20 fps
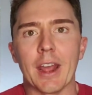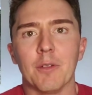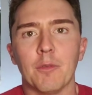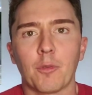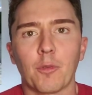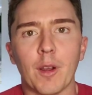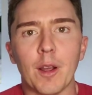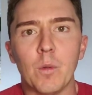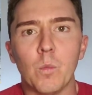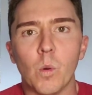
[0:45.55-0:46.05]
And
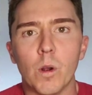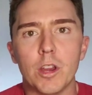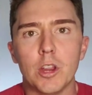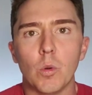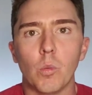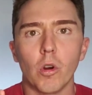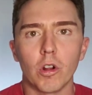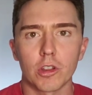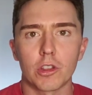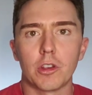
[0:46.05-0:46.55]
Fred, when
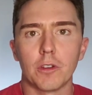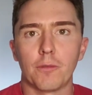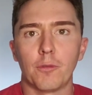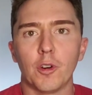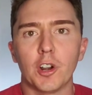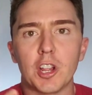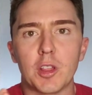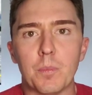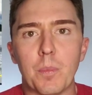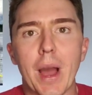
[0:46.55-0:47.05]
you watch your
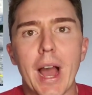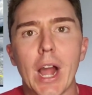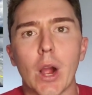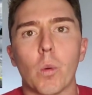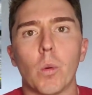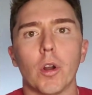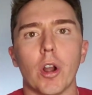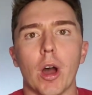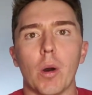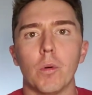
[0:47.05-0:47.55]
footage
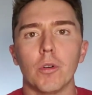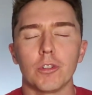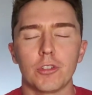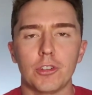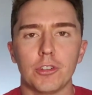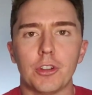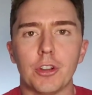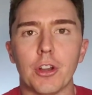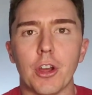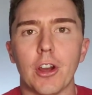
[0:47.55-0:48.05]
back, what I want
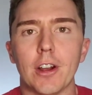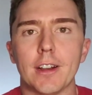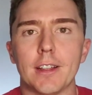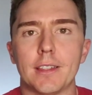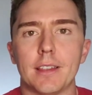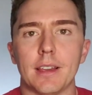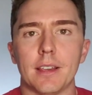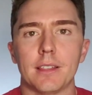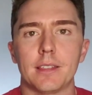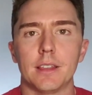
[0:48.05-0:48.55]
you to
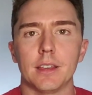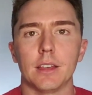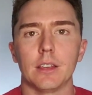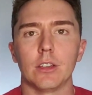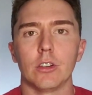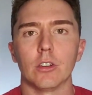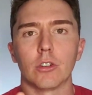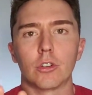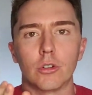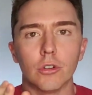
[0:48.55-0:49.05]
notice is that
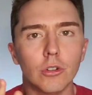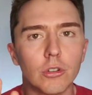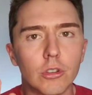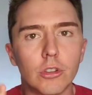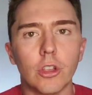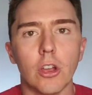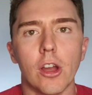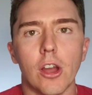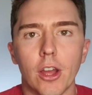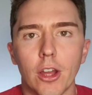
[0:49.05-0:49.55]
your good
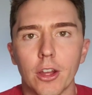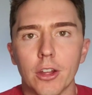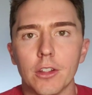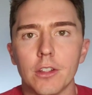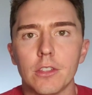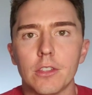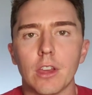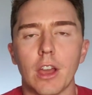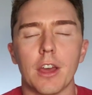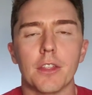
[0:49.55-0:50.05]

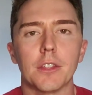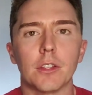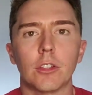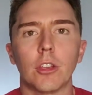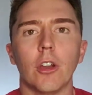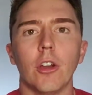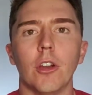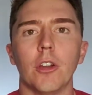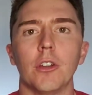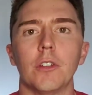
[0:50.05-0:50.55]
turns are the
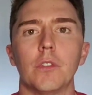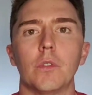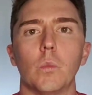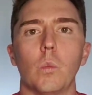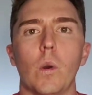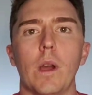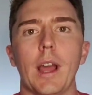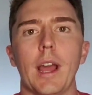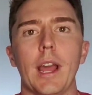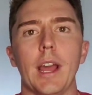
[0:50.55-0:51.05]
turns
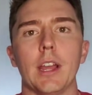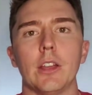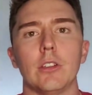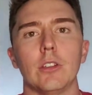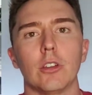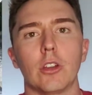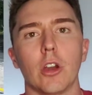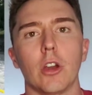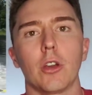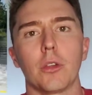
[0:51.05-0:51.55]
where
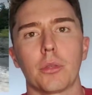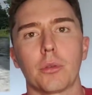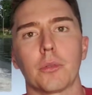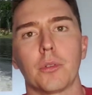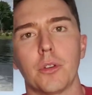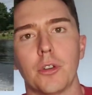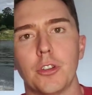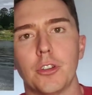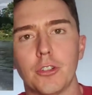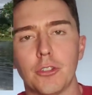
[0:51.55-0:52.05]
you go
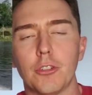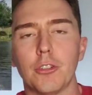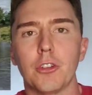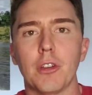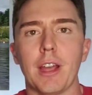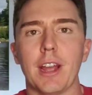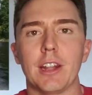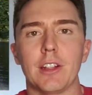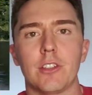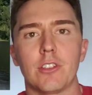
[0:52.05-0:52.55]
through, you do
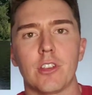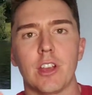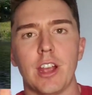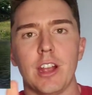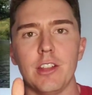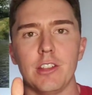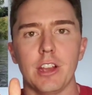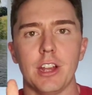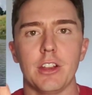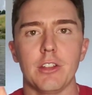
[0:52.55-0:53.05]
your edge
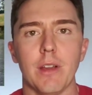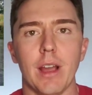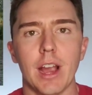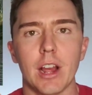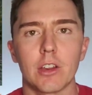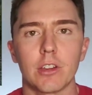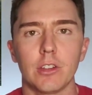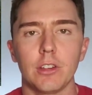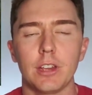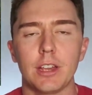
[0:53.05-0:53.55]
change, and you
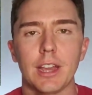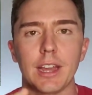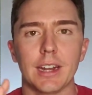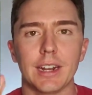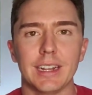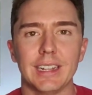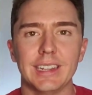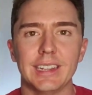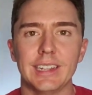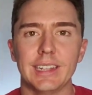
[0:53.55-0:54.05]
actually get
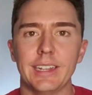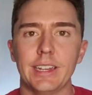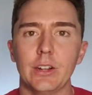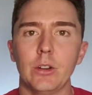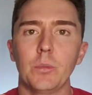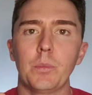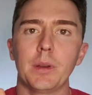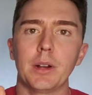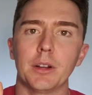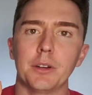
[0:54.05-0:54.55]
a
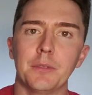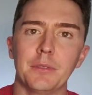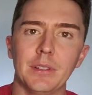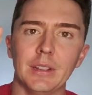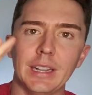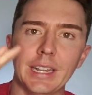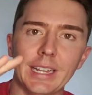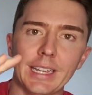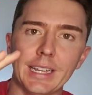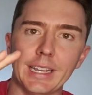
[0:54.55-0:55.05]
little bit of
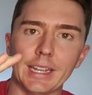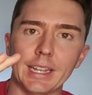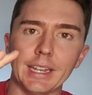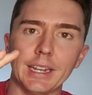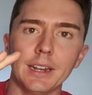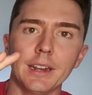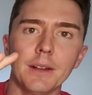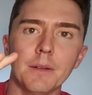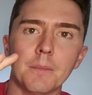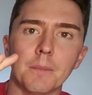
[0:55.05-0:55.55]

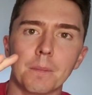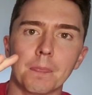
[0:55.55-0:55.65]
lean